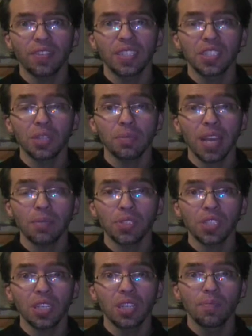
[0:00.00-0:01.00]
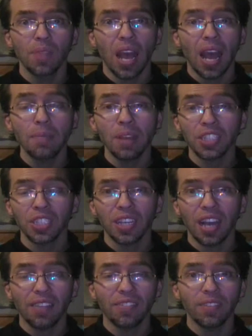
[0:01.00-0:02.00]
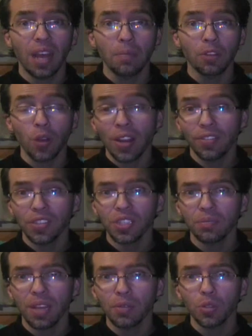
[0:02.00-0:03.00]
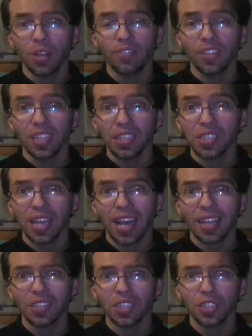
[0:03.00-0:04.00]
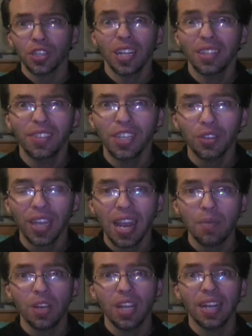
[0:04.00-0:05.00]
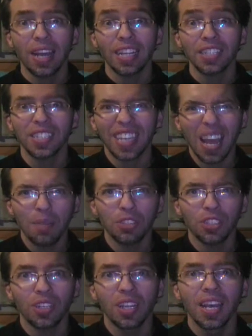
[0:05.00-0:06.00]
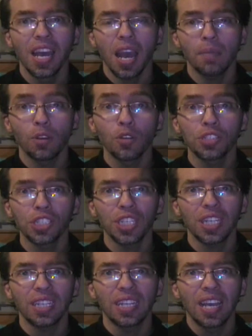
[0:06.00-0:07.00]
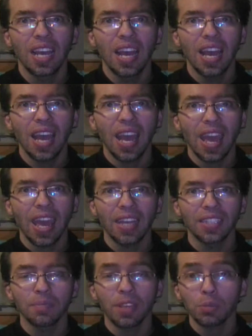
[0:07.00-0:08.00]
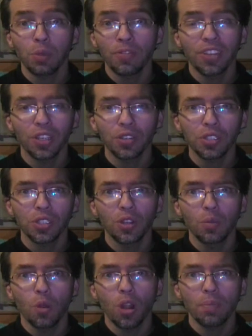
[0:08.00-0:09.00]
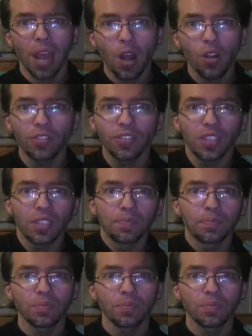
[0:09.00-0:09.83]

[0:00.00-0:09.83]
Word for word: And sometimes I'm actually i am grateful sometimes when I'm feeling sad because I'll turn on the video camera and I like to capture emotion, and it makes my videos you know more powerful.